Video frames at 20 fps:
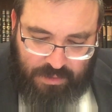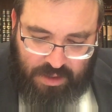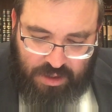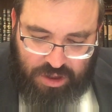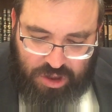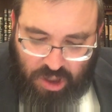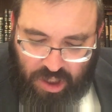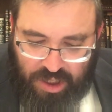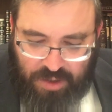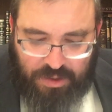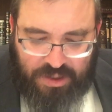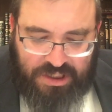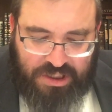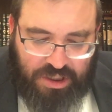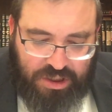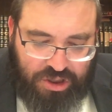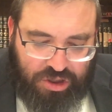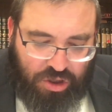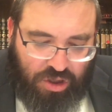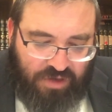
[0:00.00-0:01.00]
So he was
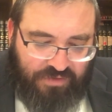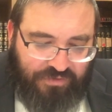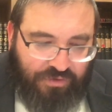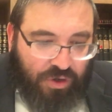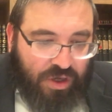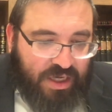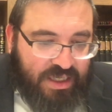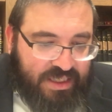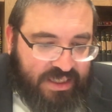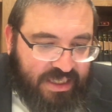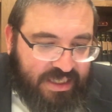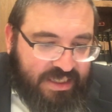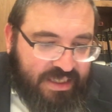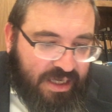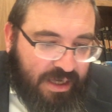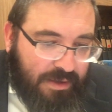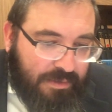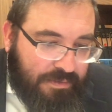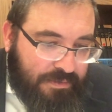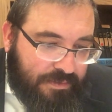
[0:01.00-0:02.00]
concerned for
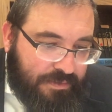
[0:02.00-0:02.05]
chatzitza.